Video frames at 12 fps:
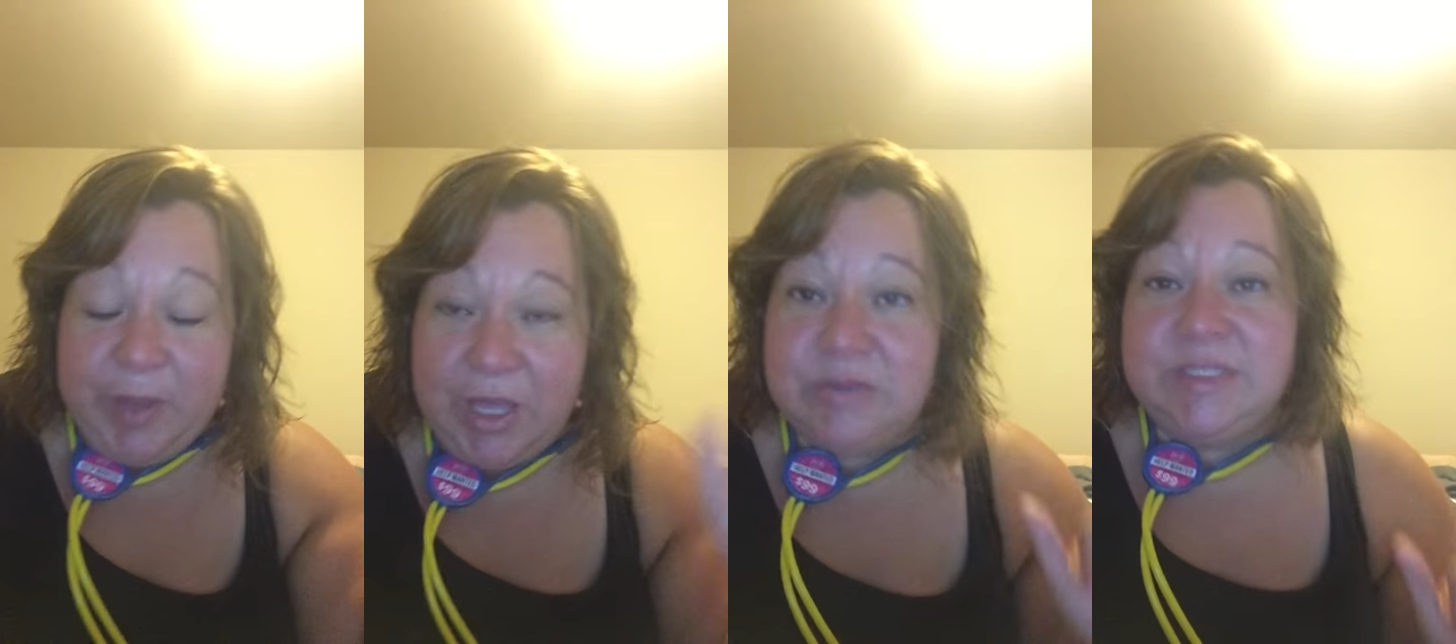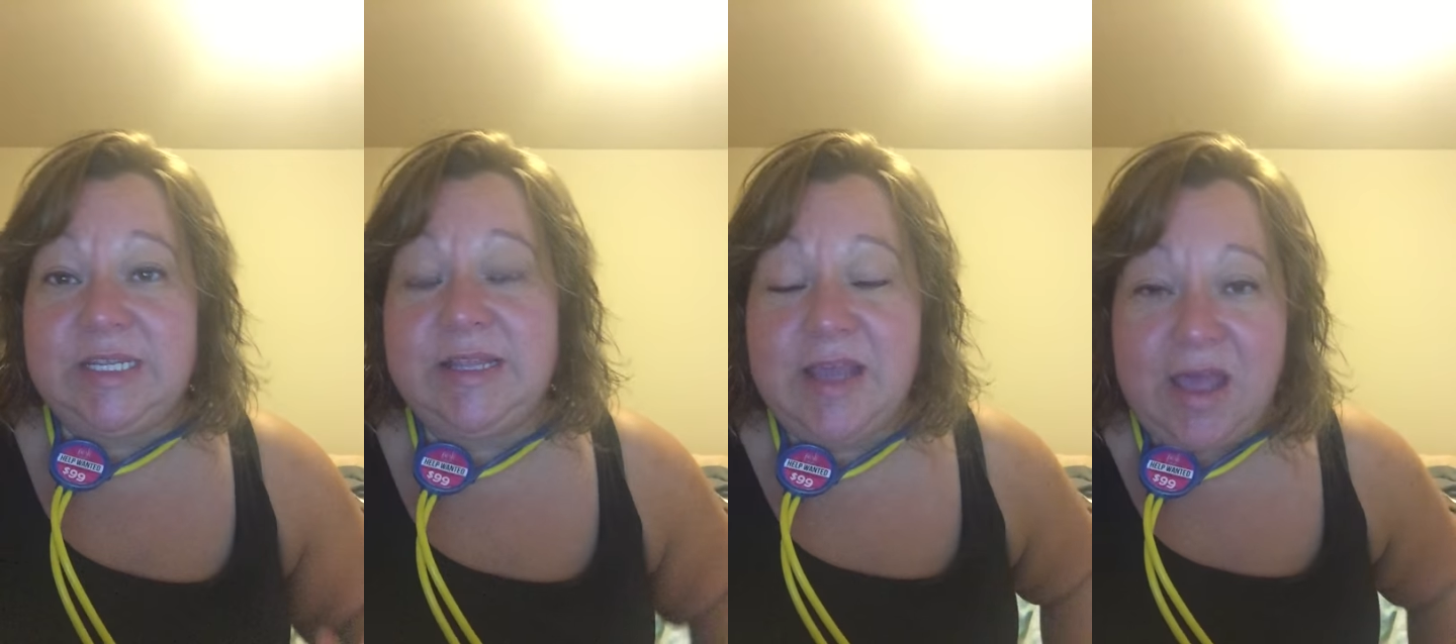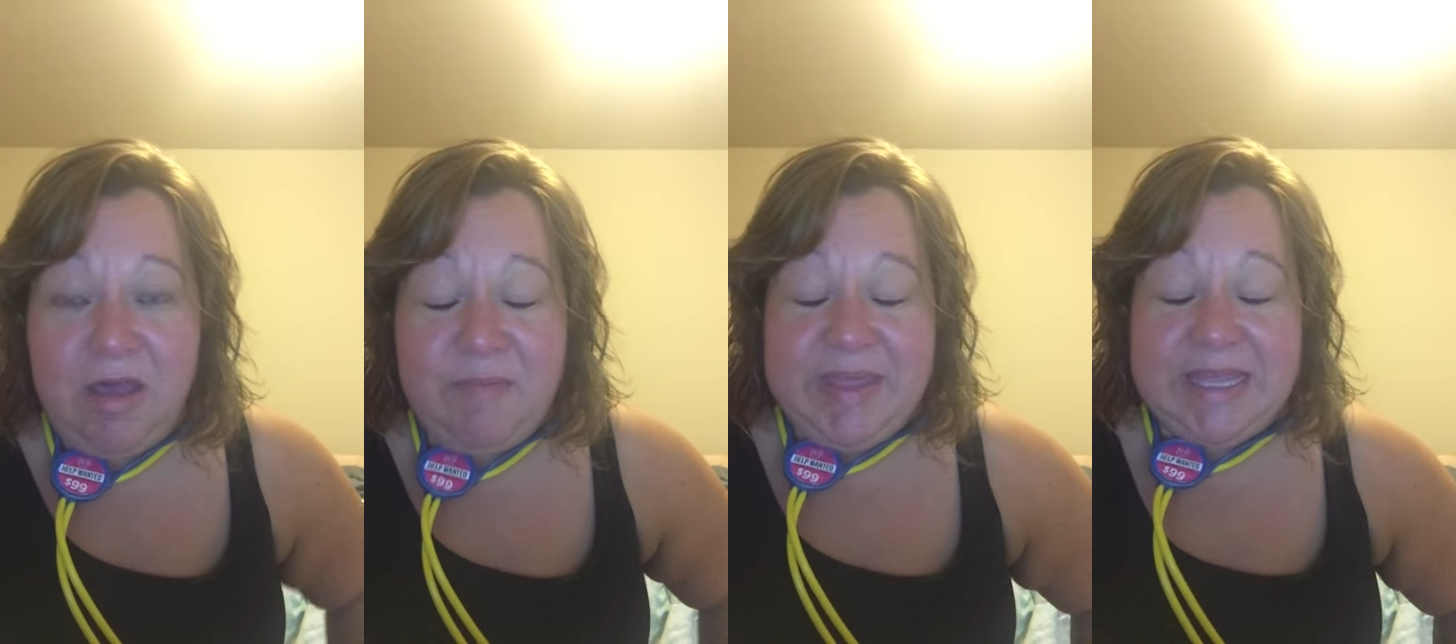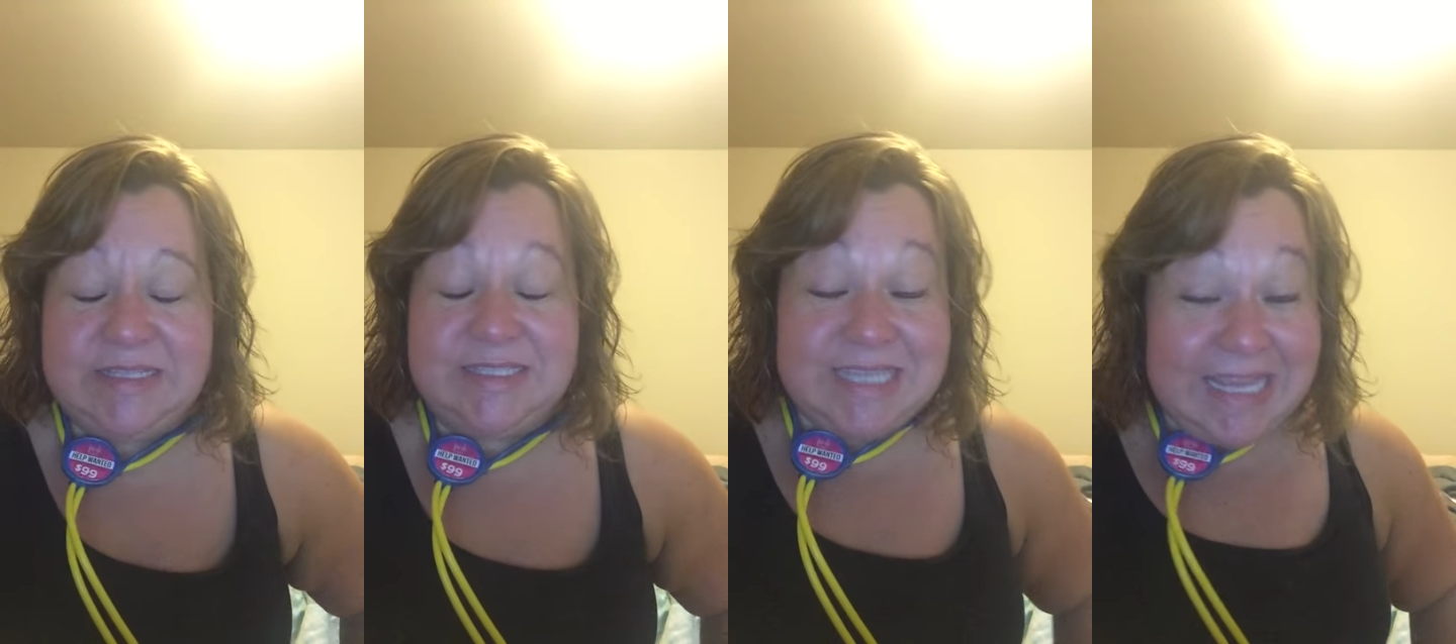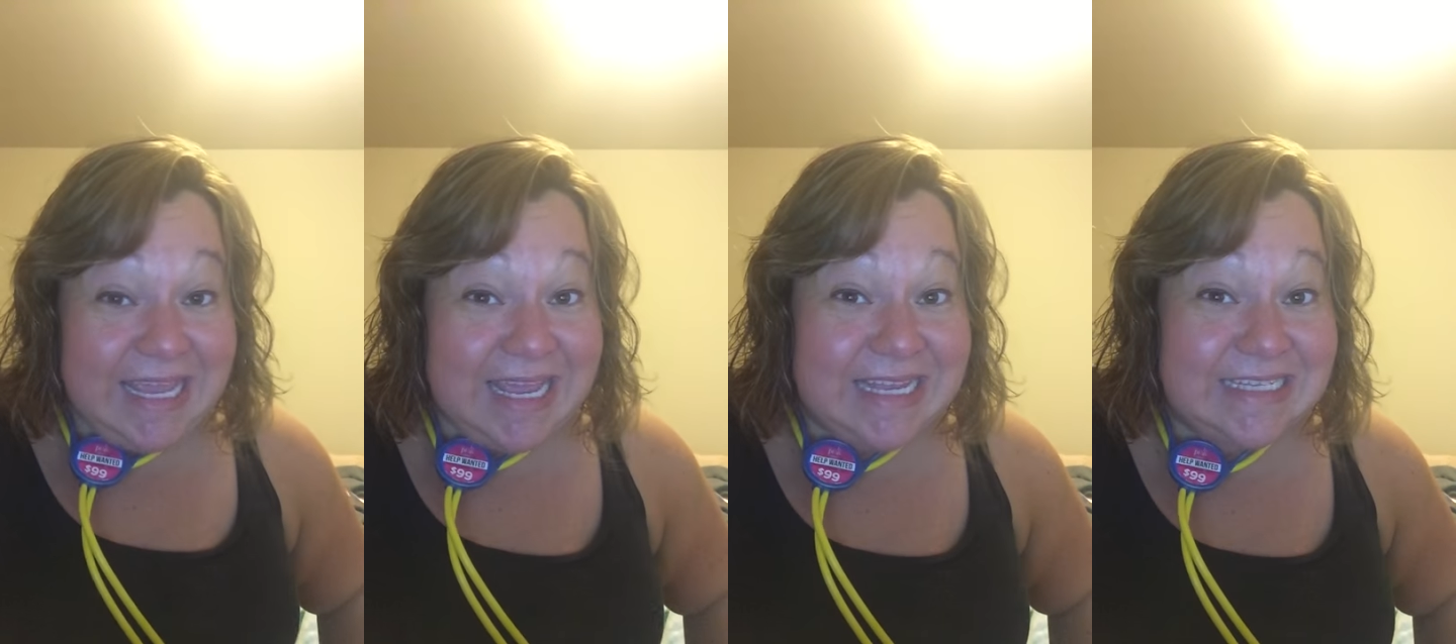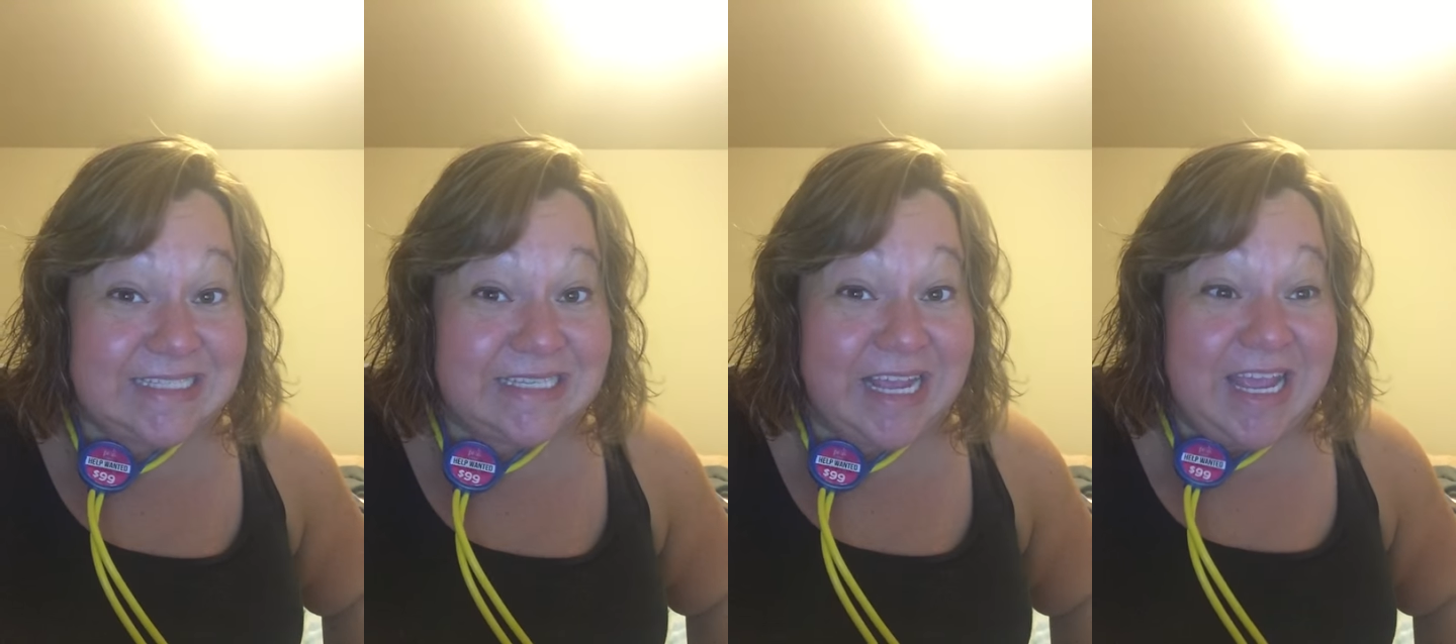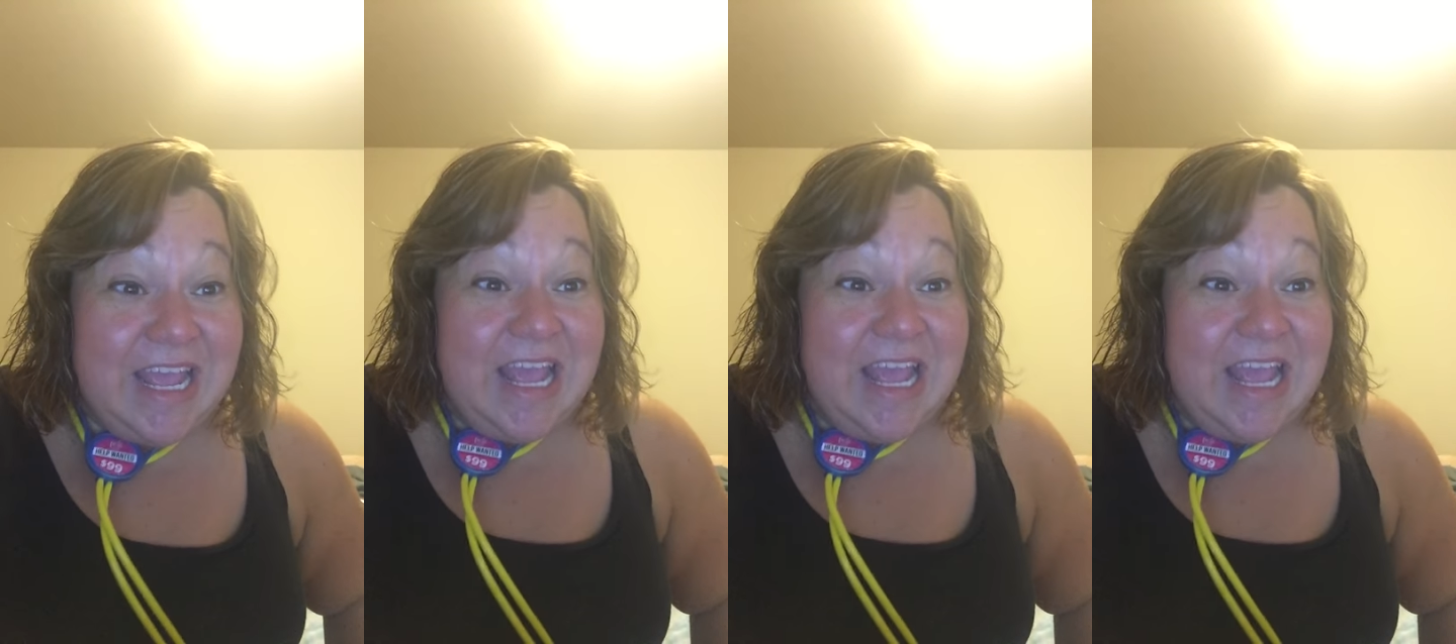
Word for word: post in the comments is